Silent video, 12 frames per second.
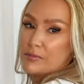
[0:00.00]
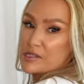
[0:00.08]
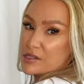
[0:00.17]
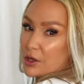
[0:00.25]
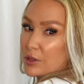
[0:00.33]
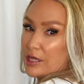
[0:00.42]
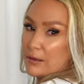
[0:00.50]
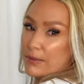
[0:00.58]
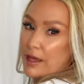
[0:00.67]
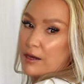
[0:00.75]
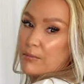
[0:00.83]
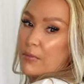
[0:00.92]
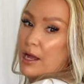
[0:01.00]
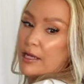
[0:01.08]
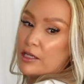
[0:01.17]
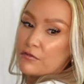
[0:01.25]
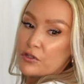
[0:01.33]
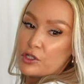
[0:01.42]
So keep that in
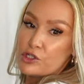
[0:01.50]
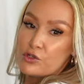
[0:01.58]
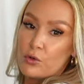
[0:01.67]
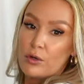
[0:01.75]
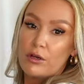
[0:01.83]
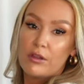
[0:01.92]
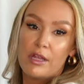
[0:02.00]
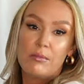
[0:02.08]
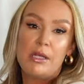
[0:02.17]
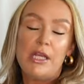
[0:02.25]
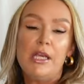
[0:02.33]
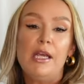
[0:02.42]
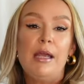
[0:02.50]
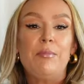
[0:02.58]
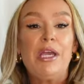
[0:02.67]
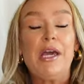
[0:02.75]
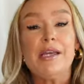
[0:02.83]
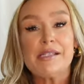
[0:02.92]
mind if you're shorter than me,
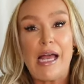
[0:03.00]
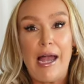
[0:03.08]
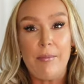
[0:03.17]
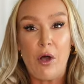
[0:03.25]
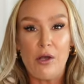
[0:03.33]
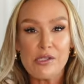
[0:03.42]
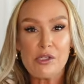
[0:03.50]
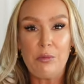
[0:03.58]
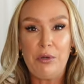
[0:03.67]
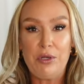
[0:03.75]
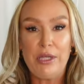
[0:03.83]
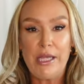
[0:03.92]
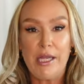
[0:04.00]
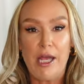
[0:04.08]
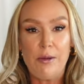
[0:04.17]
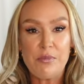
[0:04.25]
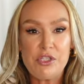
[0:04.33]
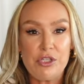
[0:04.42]
because I'm also pulling it
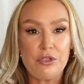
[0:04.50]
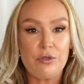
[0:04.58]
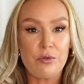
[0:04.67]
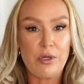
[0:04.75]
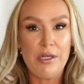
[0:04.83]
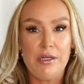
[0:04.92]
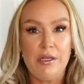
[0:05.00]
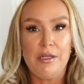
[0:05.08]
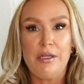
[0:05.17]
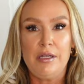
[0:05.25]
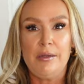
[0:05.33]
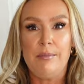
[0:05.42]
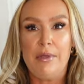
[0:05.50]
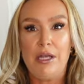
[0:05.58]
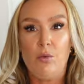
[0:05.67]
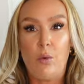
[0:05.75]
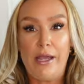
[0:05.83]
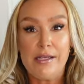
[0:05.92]
up to
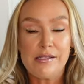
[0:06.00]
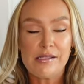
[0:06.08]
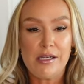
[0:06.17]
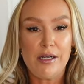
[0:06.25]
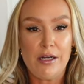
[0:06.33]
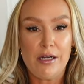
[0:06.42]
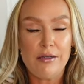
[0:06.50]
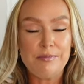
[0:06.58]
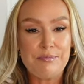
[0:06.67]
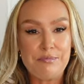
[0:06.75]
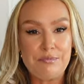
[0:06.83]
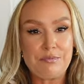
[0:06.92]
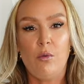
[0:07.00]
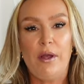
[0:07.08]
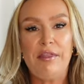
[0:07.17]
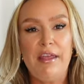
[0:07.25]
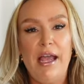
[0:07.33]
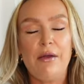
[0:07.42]
mid-waist here.
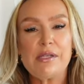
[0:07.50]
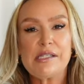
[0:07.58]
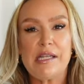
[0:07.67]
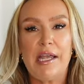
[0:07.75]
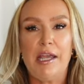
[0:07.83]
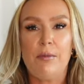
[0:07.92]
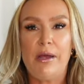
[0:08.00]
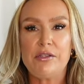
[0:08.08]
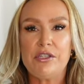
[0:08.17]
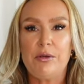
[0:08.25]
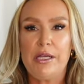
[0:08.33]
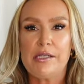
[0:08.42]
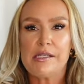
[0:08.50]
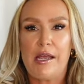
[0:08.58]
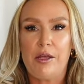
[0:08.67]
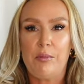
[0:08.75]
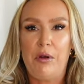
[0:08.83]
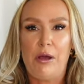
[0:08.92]
One thing I was thinking about doing is I
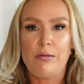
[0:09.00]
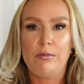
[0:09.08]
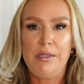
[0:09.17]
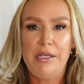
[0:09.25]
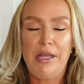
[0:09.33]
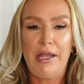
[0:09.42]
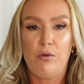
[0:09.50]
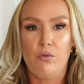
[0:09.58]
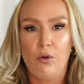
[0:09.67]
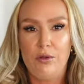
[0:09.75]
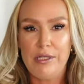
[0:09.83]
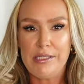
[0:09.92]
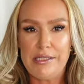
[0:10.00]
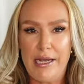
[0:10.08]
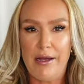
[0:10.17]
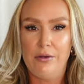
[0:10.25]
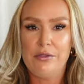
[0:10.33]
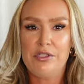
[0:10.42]
could probably like roll it
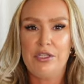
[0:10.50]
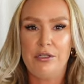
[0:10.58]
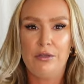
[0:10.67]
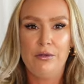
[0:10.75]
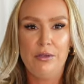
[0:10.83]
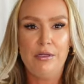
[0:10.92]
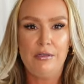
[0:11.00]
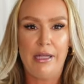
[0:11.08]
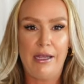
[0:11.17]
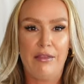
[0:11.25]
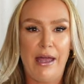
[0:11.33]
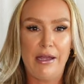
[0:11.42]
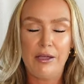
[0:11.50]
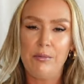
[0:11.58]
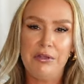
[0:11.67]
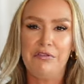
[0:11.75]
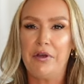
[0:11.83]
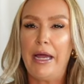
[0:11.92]
down too. Like that could
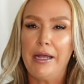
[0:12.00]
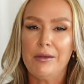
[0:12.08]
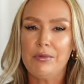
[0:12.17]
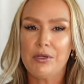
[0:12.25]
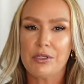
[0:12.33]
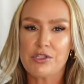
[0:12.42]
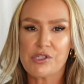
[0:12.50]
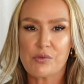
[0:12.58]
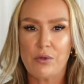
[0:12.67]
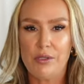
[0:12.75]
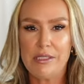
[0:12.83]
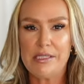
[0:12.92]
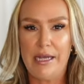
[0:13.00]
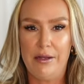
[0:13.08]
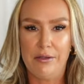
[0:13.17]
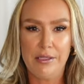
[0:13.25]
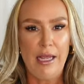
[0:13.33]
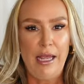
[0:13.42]
be a vibe. You could just roll it
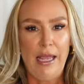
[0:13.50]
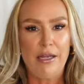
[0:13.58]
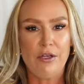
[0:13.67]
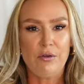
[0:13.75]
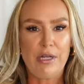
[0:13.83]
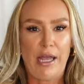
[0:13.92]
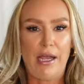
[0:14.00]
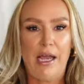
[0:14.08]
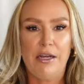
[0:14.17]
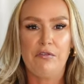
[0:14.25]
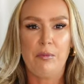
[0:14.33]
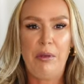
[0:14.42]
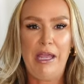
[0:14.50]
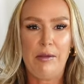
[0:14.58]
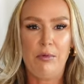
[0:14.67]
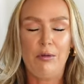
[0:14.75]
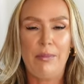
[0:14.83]
down and you'd get kind of a paper